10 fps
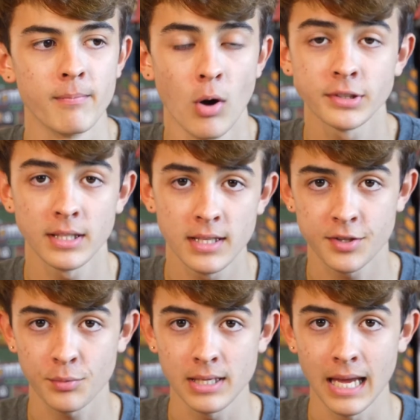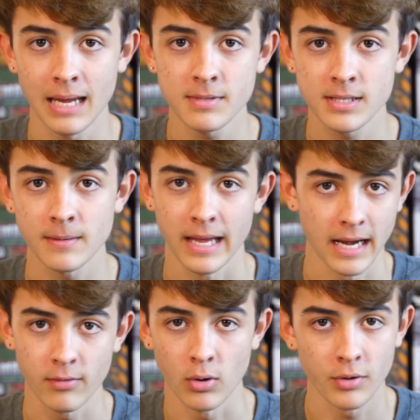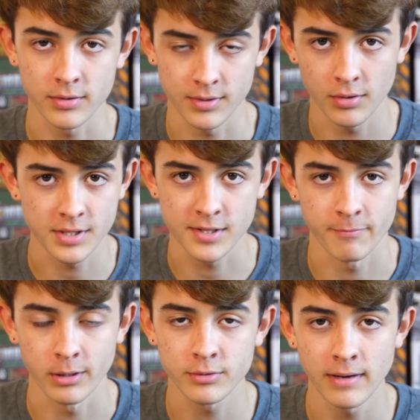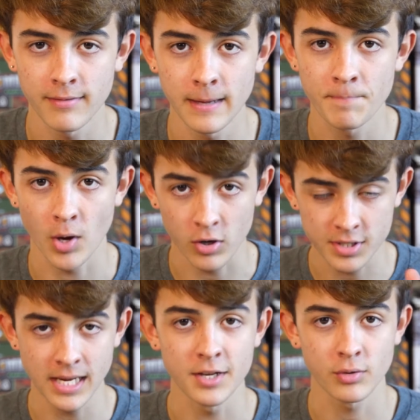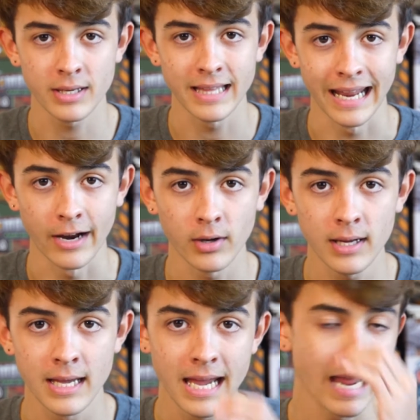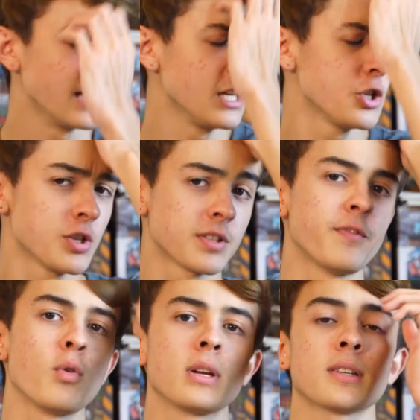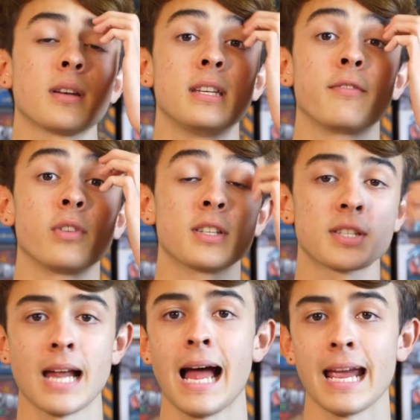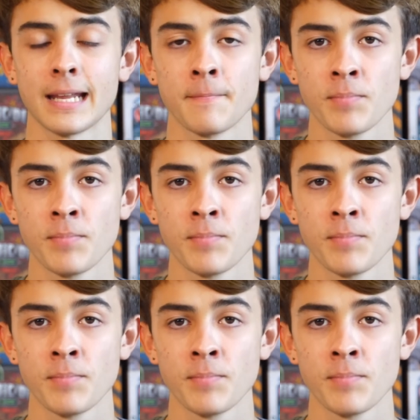mostly these three games and all, their, all the stuff built around them are set during that era, and each just focus on a different side.